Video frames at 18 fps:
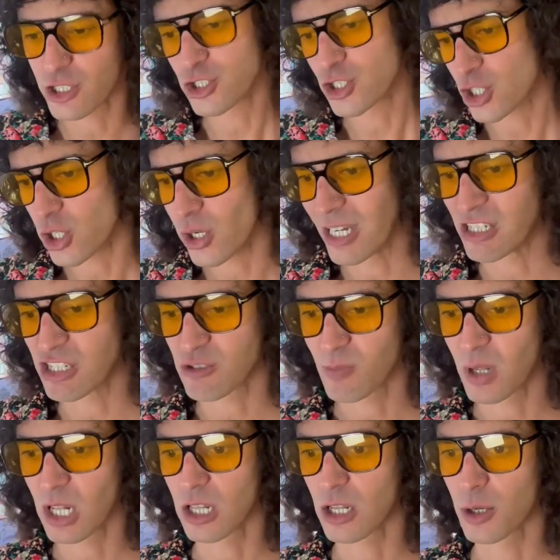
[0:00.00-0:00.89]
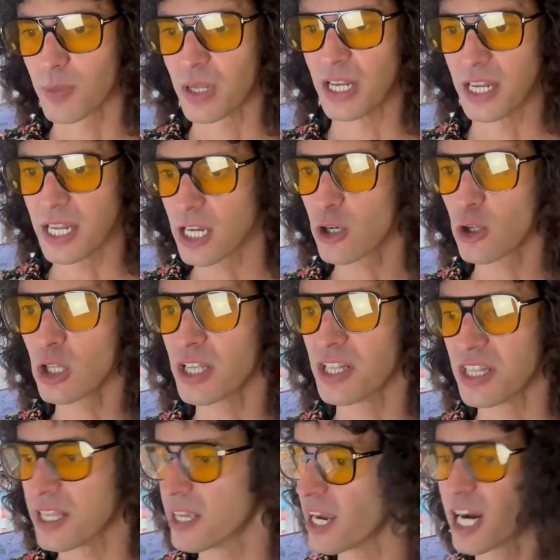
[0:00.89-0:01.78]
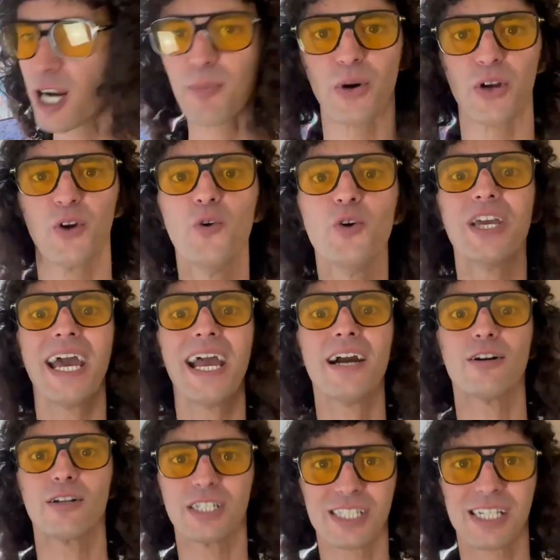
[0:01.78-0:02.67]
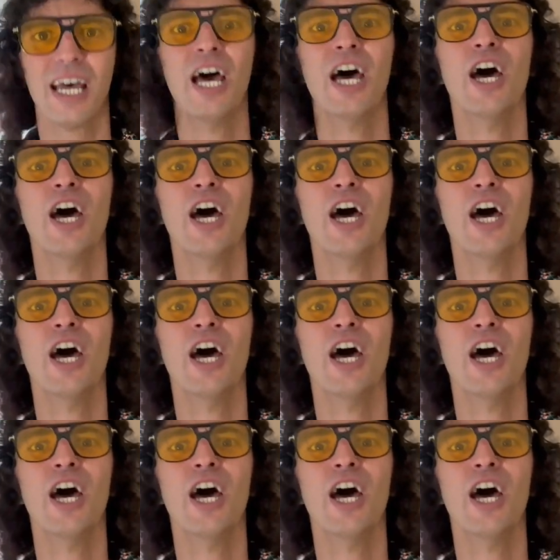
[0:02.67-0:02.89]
Sure, I smell a little bit nickel in the air, but who cares?